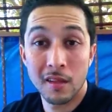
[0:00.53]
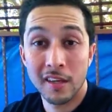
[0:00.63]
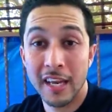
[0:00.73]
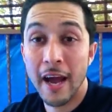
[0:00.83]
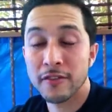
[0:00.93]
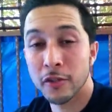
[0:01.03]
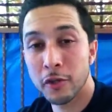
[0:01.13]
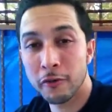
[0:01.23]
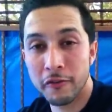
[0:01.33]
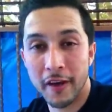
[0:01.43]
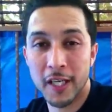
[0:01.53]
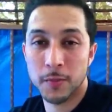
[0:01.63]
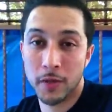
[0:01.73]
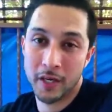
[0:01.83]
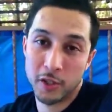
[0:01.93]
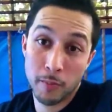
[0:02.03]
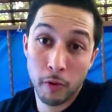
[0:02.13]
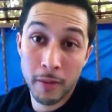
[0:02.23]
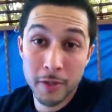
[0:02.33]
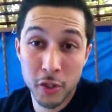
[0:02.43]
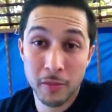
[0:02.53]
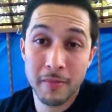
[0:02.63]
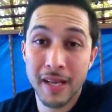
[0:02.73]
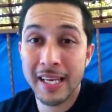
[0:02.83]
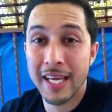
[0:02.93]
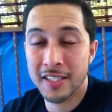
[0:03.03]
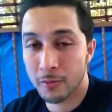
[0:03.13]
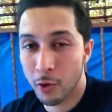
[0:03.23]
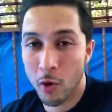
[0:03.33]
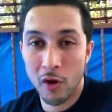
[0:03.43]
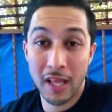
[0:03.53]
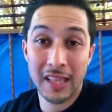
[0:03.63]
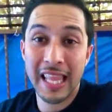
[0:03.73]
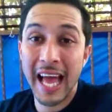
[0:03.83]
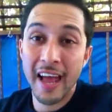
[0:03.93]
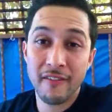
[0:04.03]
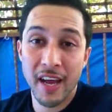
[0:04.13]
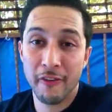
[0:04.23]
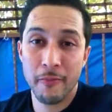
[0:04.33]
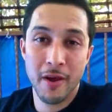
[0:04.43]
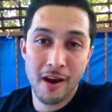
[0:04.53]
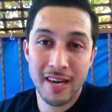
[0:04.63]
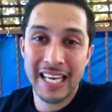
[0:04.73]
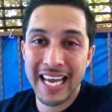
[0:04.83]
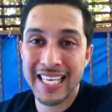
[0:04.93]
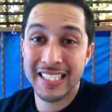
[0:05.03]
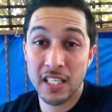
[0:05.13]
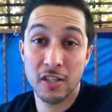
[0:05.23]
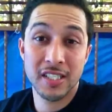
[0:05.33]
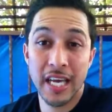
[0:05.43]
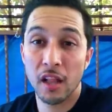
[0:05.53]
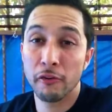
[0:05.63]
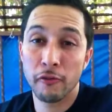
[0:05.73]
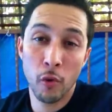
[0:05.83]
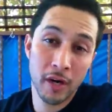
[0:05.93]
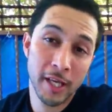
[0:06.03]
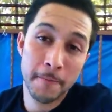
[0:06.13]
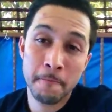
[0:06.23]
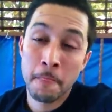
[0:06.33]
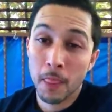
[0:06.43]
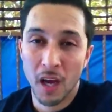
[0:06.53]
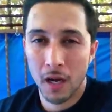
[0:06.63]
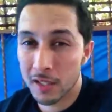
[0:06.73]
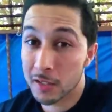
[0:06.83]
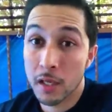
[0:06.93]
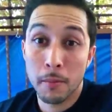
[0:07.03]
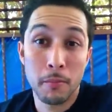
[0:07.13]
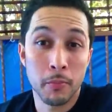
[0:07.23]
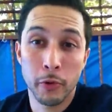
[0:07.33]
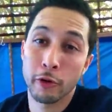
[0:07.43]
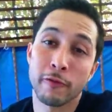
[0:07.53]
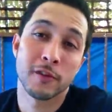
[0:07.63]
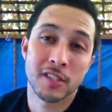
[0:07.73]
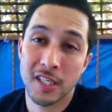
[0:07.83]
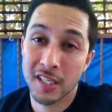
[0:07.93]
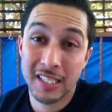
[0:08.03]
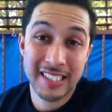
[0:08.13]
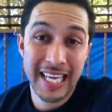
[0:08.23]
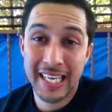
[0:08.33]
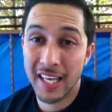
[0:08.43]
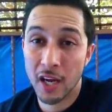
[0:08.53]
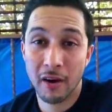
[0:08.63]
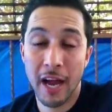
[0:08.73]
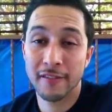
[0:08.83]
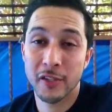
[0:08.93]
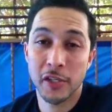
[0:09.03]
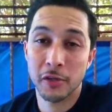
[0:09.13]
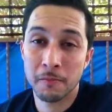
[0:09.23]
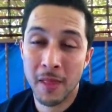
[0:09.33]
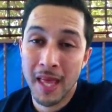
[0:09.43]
Good afternoon, Facebook. It's your boy, Mr. Mendez. I'm recording live out of Paradise Hills, California on this beautiful Sunday San Diego afternoon.